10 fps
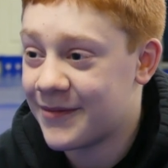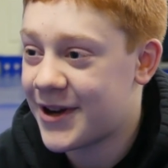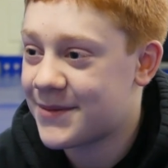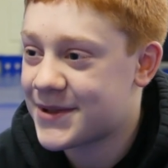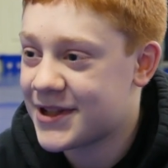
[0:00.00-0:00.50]
My
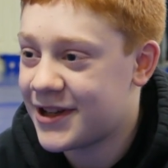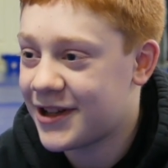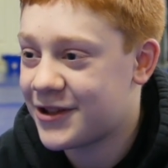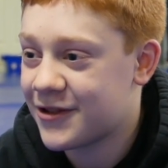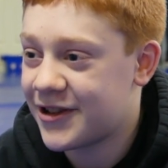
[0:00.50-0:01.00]
name's Sid.
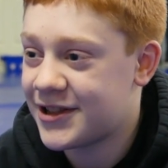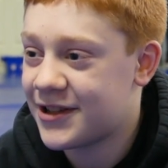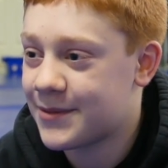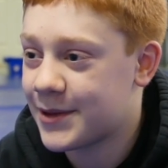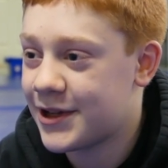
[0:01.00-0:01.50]
I train at
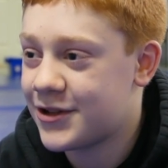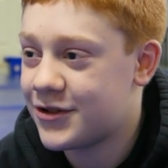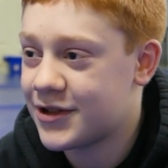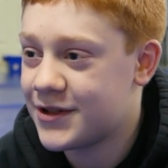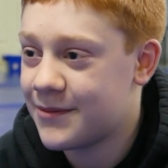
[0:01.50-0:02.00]
10th Planet
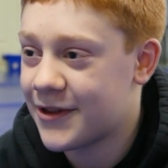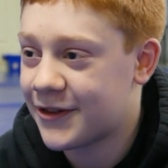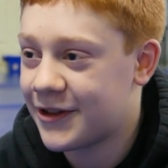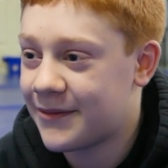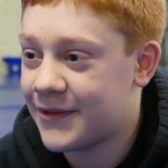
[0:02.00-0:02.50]
Jiu-Jitsu
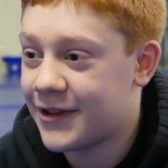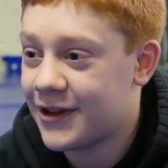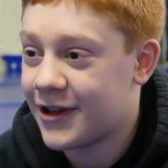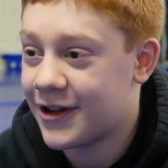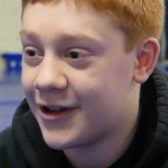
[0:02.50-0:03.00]
Bethlehem.
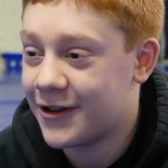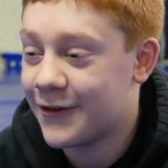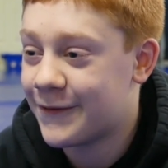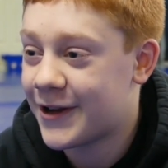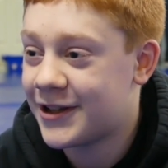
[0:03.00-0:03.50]

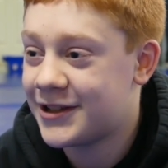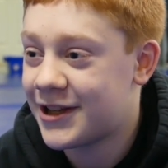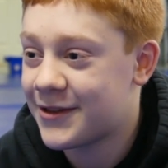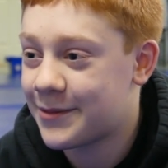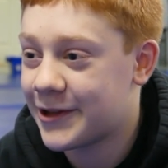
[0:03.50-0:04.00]
Go find a
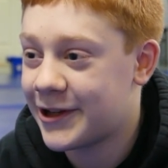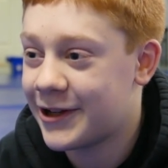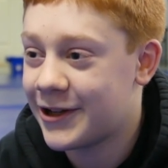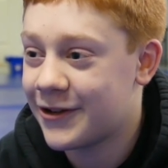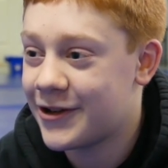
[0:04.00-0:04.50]
10th
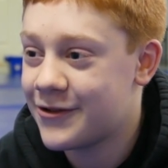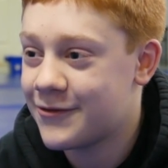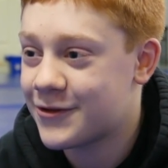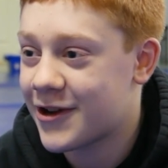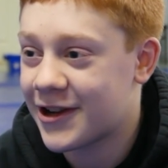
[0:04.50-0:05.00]
Planet near
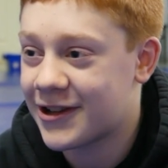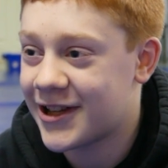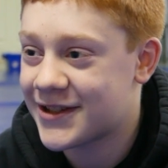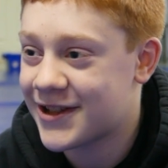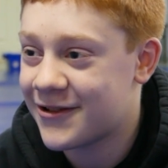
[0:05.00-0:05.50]
you, try a
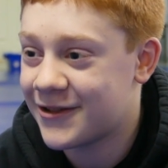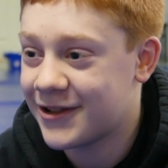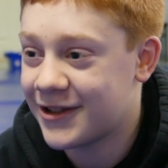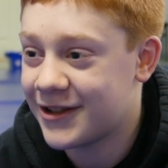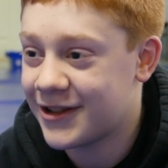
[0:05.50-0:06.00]
class out,
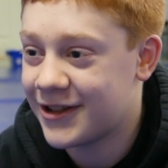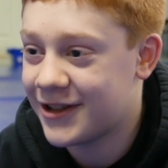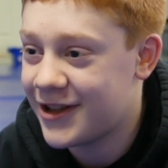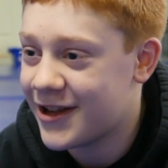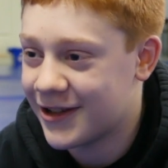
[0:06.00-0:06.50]

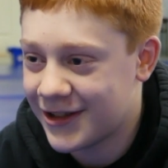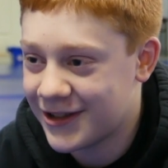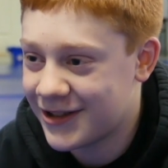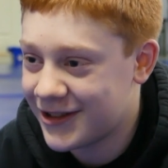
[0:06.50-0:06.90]
and yeah.